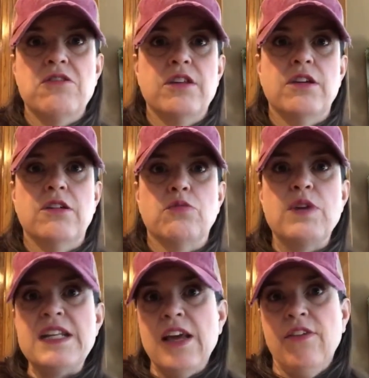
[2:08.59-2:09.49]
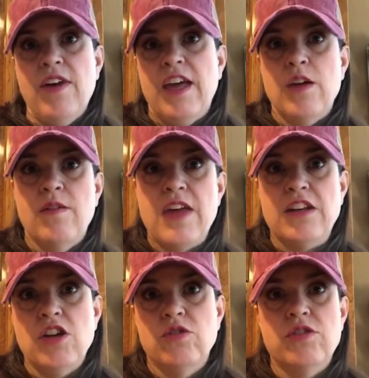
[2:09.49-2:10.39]
The retail value of that
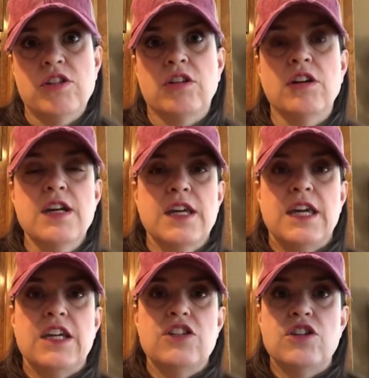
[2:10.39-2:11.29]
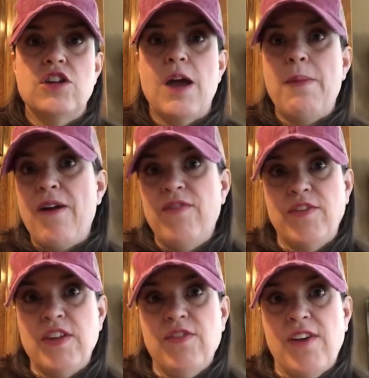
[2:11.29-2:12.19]
toaster is about
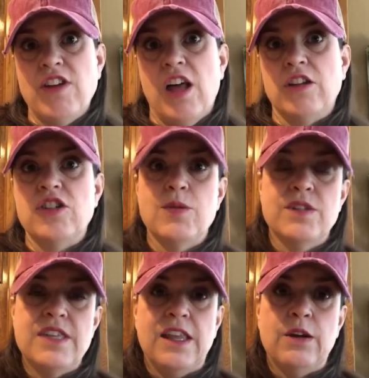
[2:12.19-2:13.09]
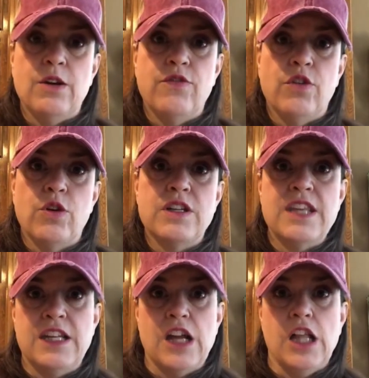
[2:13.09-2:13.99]
$55. She was selling it for
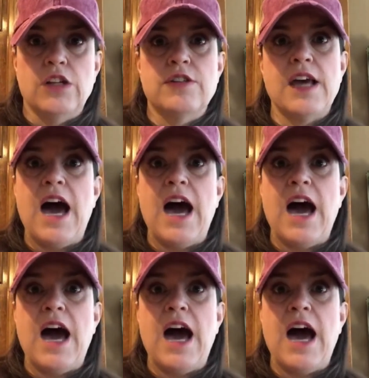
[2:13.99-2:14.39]
$10.